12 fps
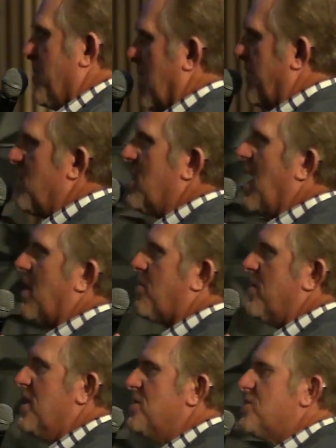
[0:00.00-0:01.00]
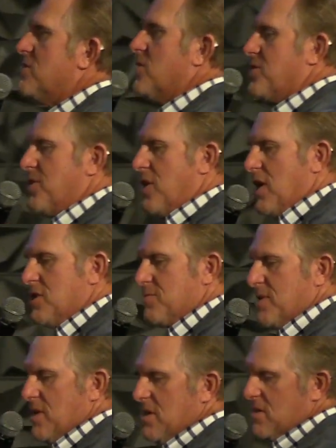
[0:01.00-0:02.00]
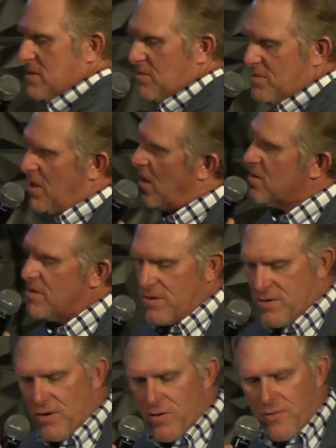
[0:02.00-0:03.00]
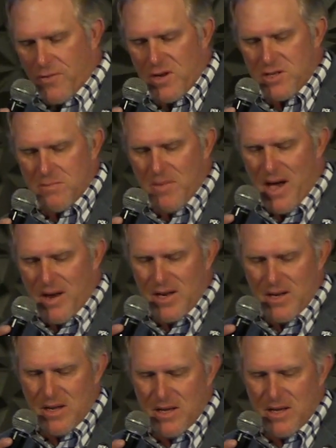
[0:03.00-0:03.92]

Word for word: If you got an issue with your husband, don't talk to your girlfriends about it.